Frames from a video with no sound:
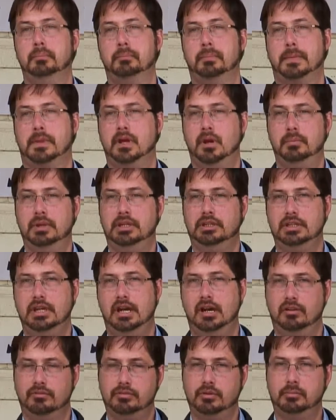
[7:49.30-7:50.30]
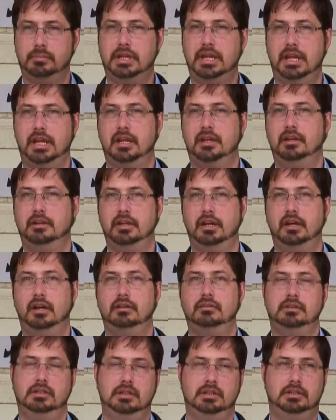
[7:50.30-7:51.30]
coming down from
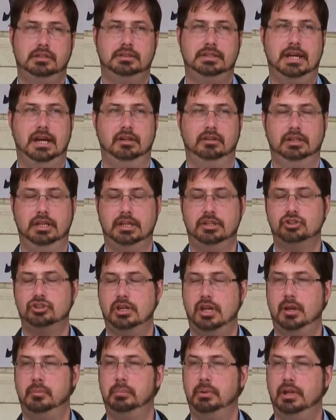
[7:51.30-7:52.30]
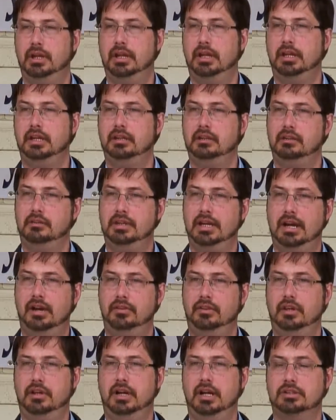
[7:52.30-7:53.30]
Canada, down Lake Champlain,
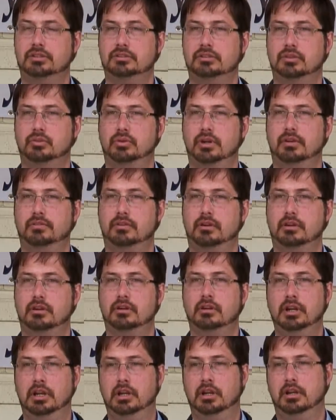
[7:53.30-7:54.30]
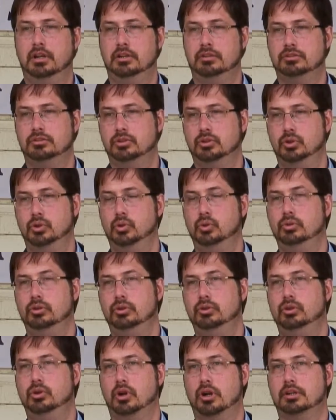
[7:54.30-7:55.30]
down the Hudson River to
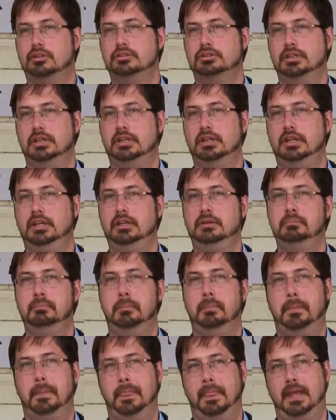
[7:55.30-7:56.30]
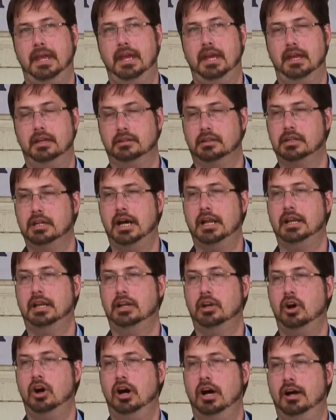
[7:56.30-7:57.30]
New York City, and
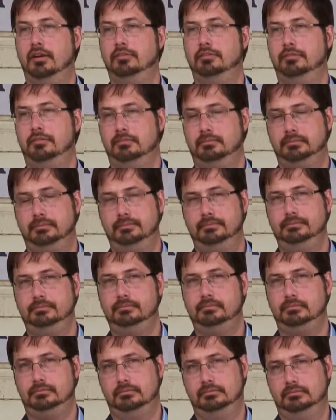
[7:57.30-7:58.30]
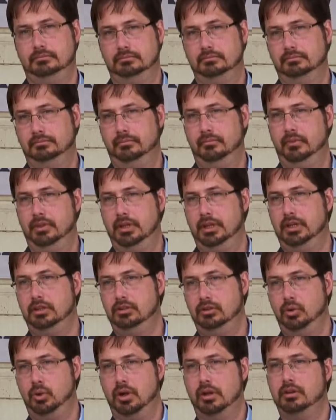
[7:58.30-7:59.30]
cutting off the
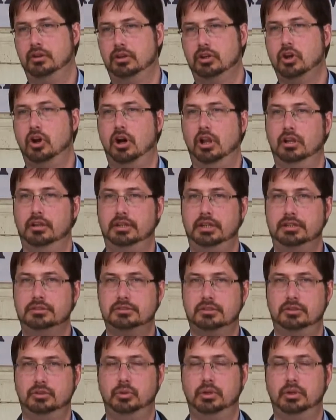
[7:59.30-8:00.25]
northern colonies, the New